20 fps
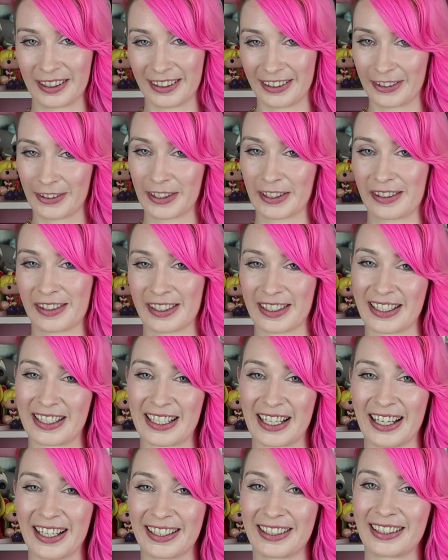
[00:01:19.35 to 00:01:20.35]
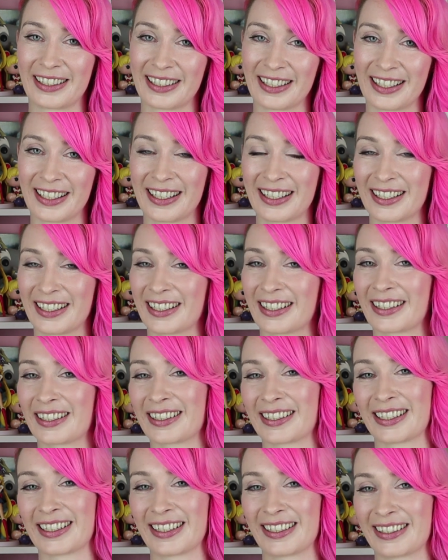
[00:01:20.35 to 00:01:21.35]
on the Christian side,
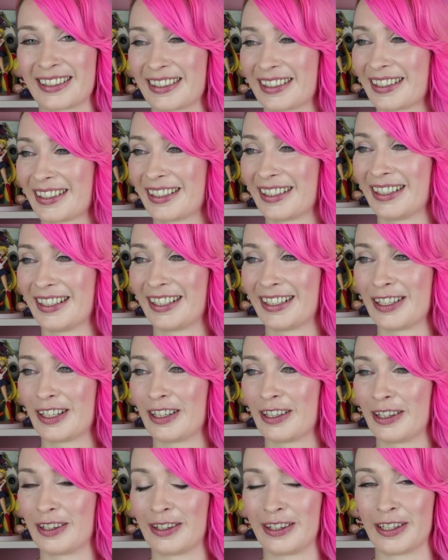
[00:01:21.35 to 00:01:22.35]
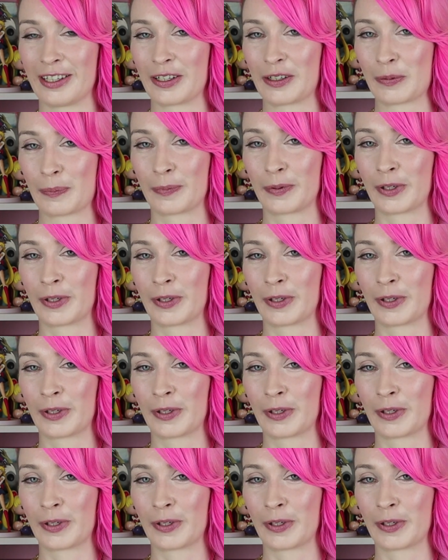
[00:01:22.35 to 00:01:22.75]
like they're